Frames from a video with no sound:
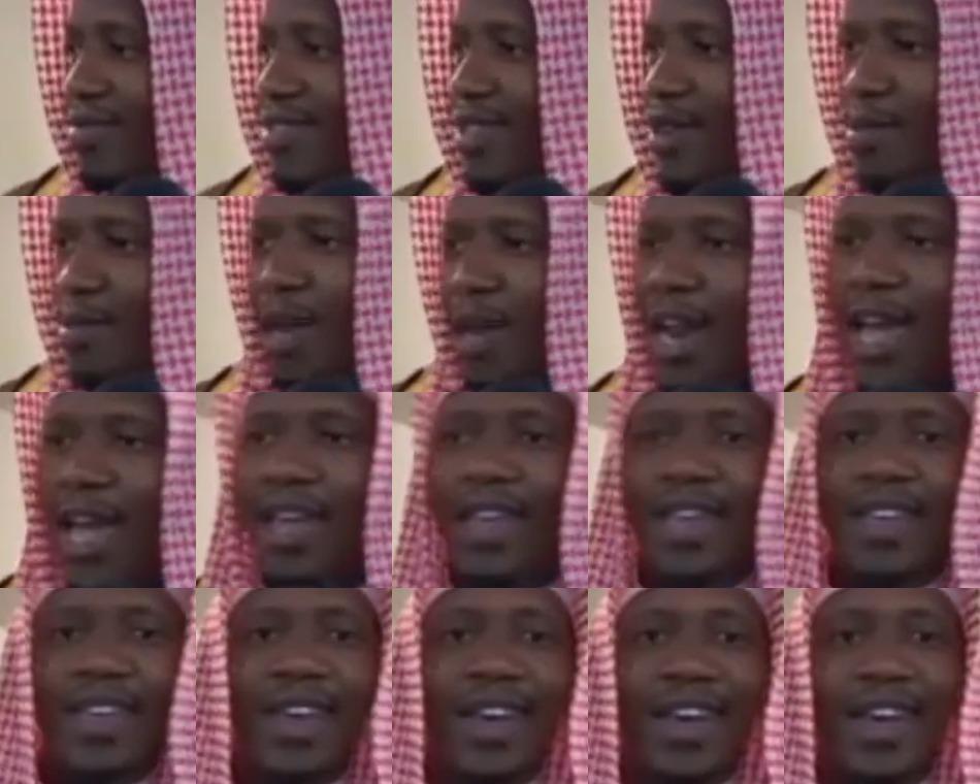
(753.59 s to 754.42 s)
The
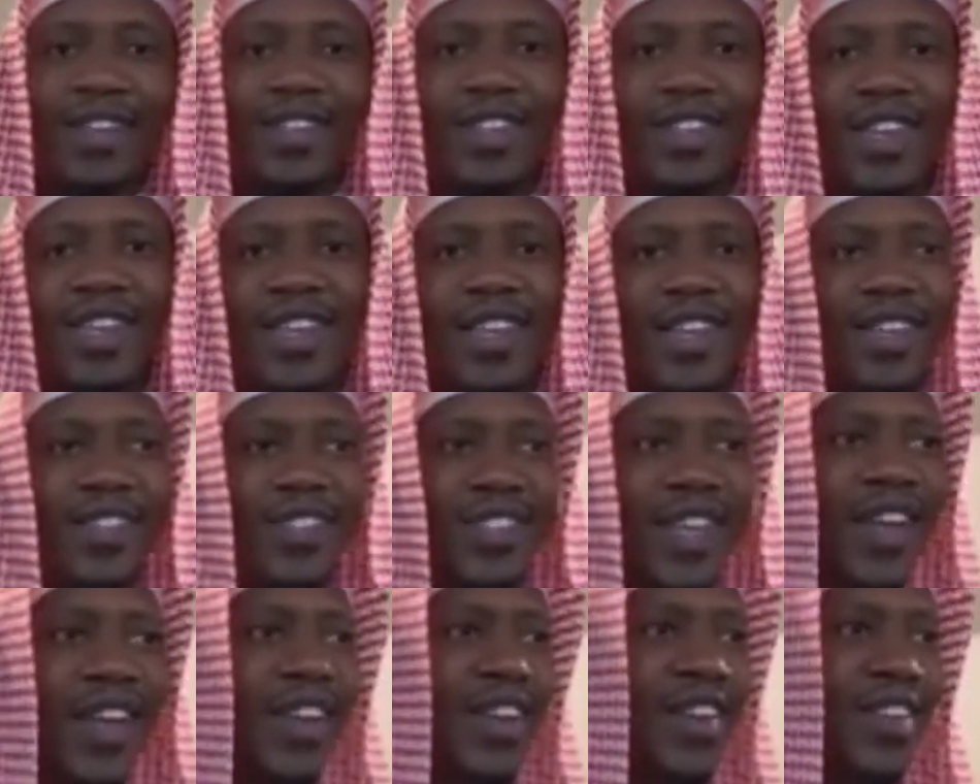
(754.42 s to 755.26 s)
malaika are taking
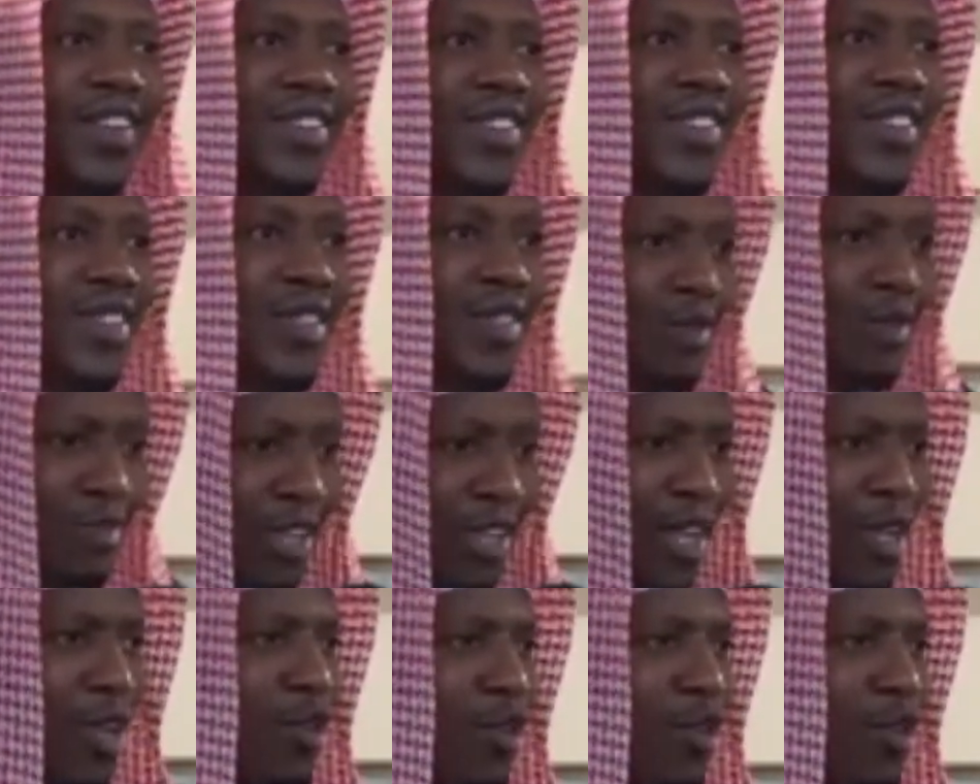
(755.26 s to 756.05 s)
attendance. So take